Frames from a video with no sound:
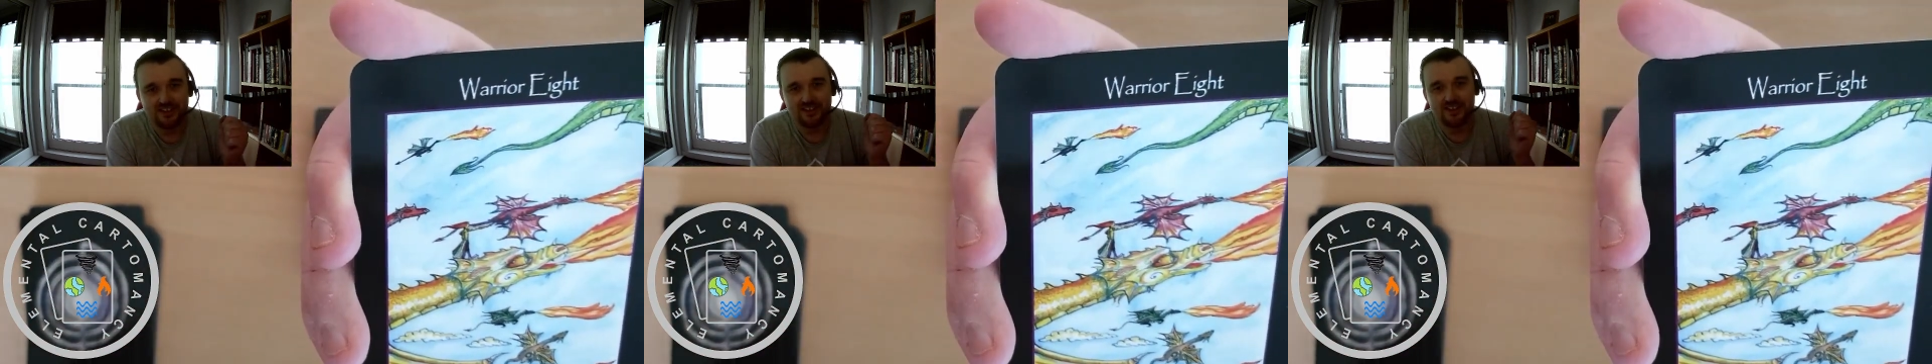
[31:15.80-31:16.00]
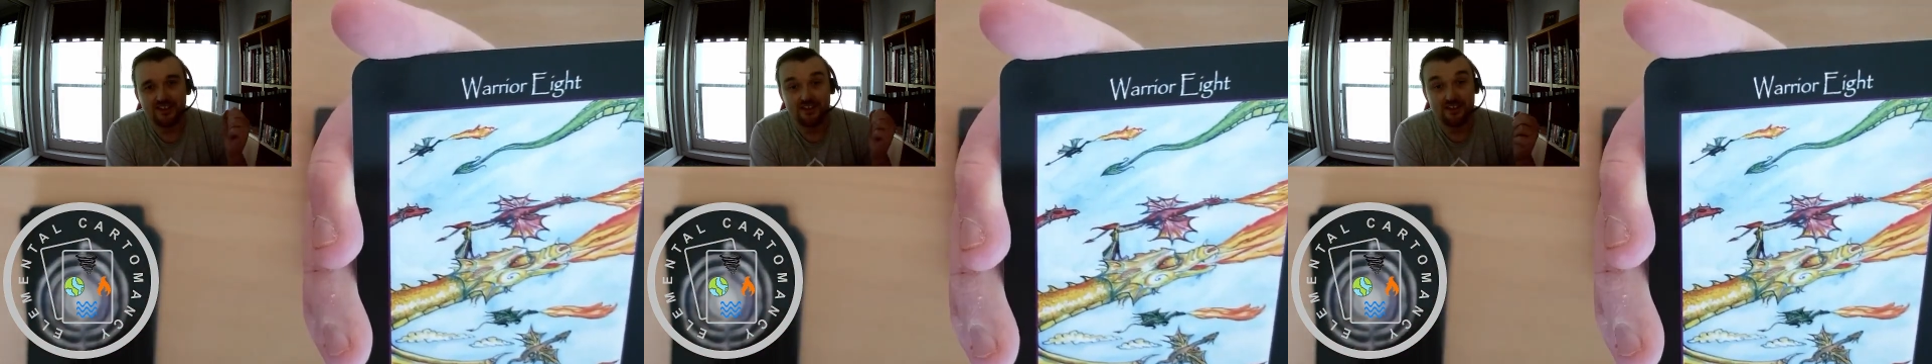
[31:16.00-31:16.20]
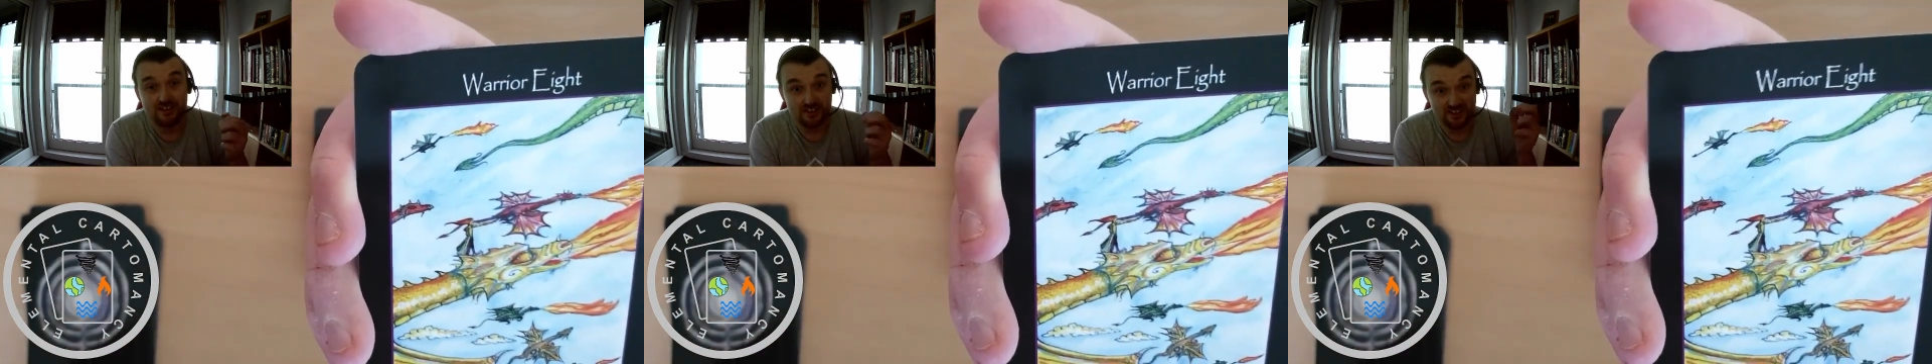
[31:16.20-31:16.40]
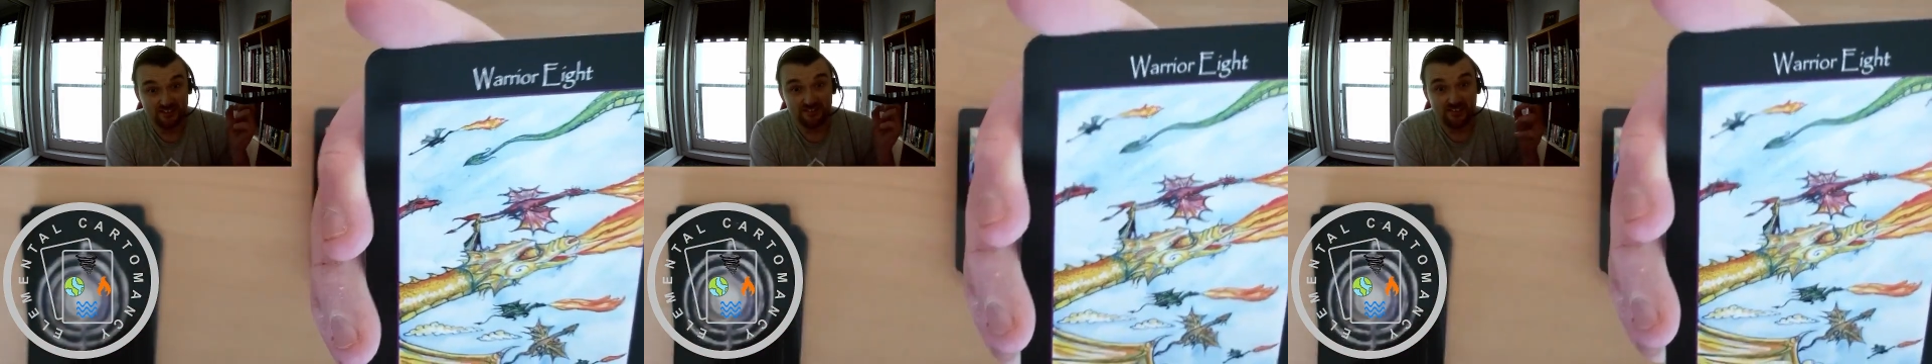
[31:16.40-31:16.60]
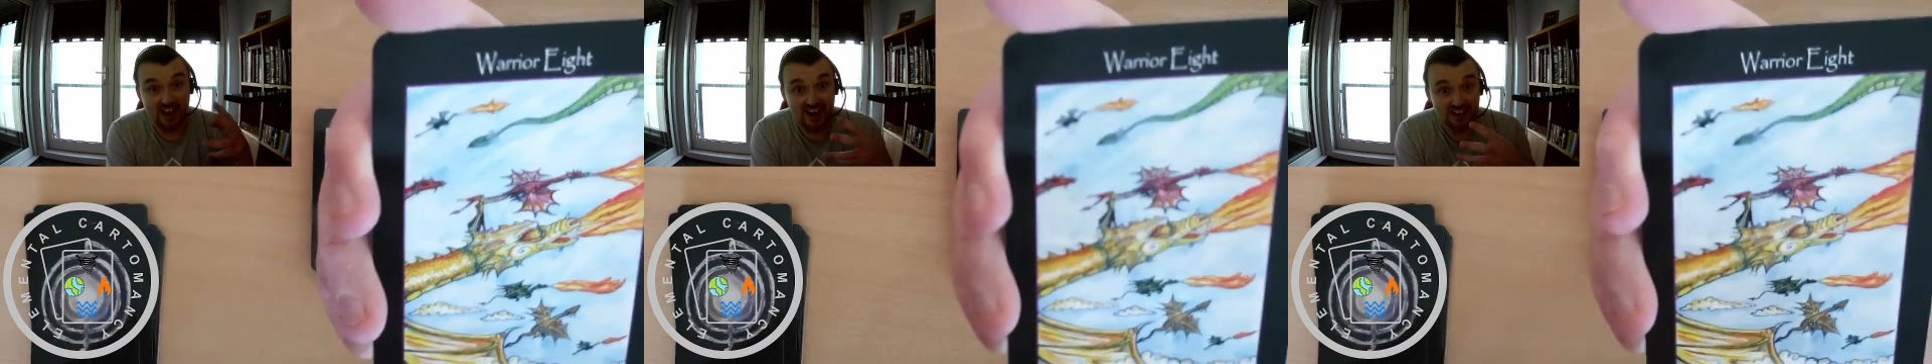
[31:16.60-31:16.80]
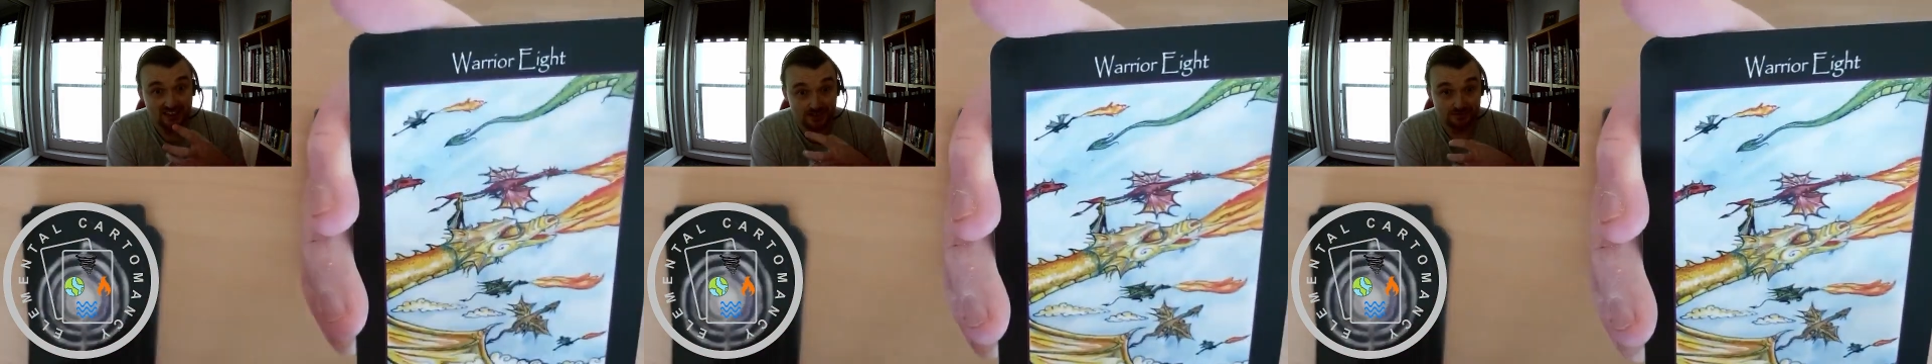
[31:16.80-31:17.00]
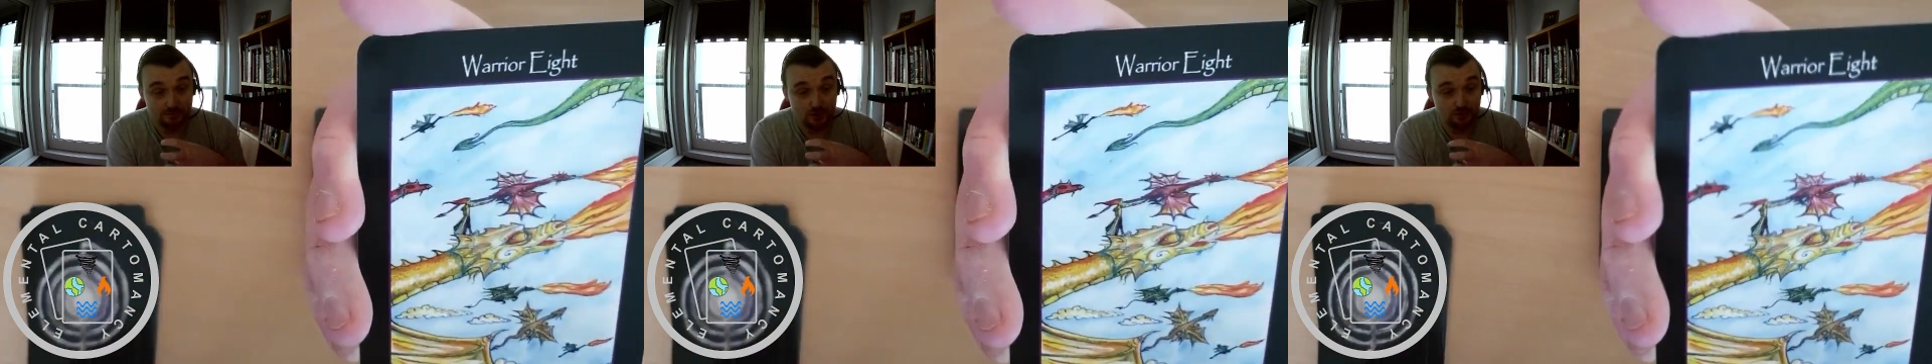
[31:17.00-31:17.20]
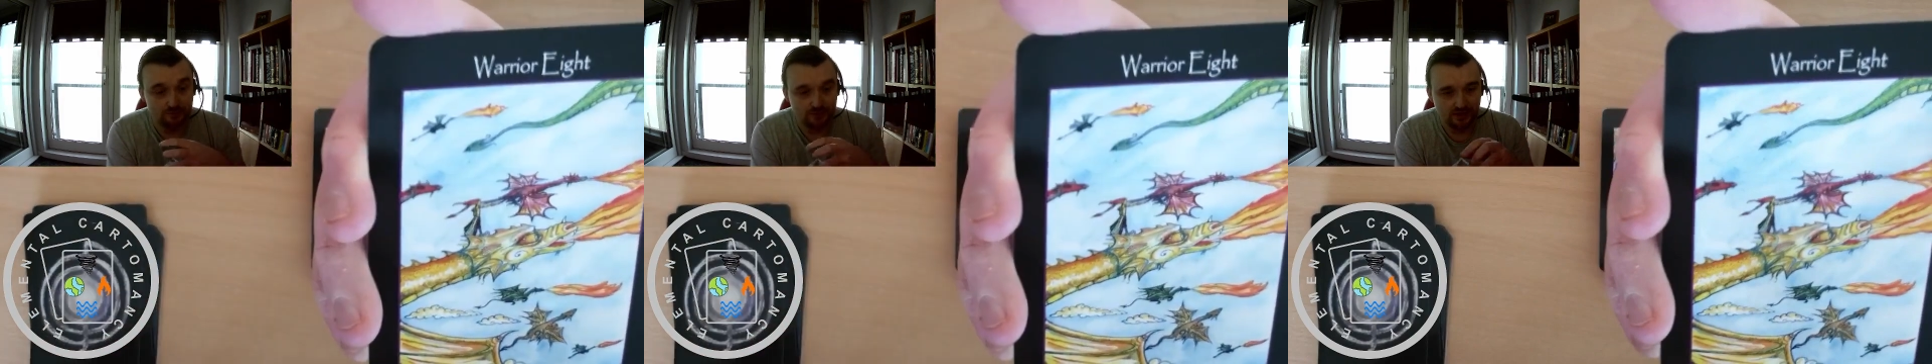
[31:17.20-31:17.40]
the fast
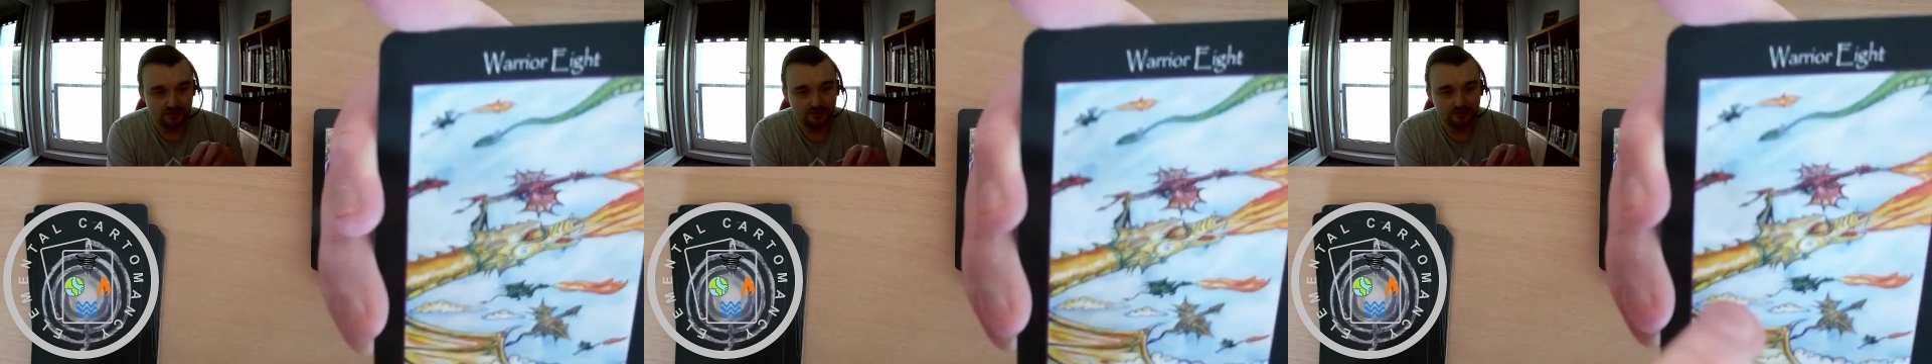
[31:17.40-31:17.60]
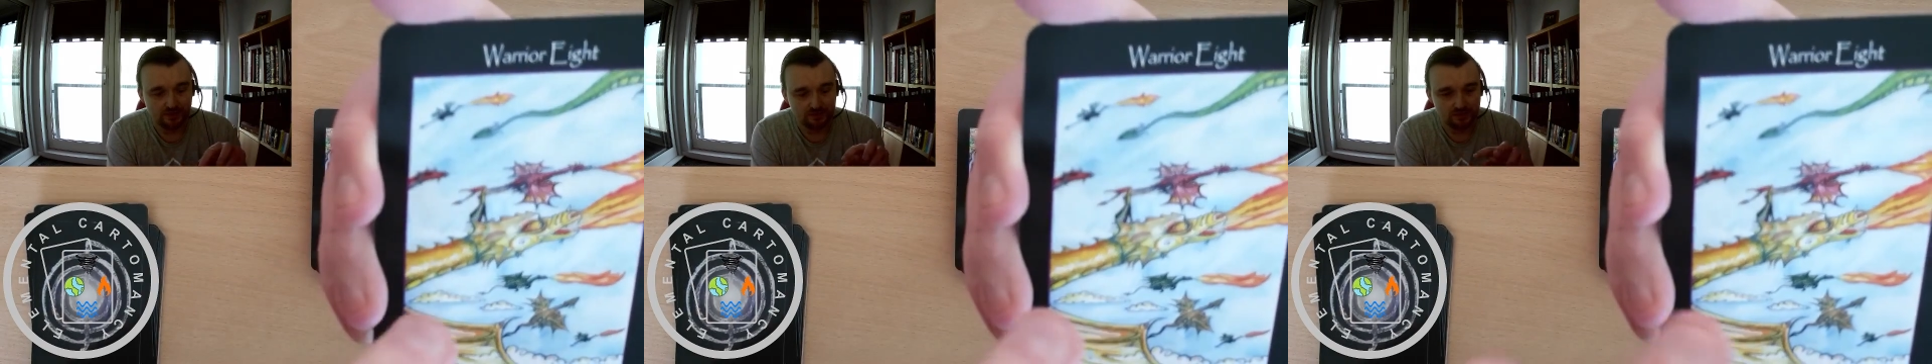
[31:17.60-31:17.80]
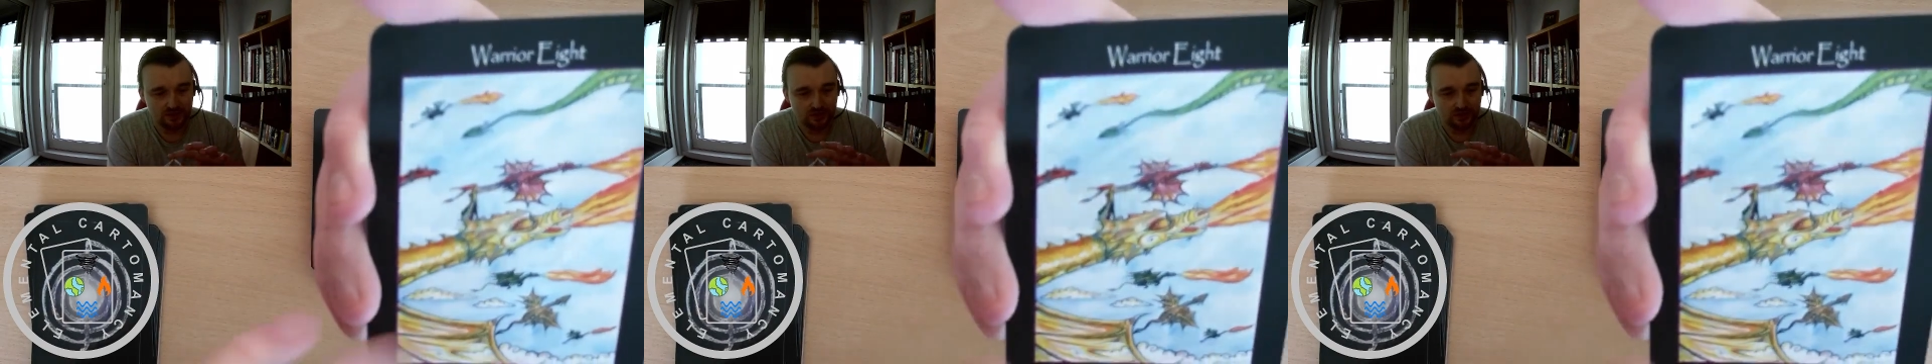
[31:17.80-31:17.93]
movement from,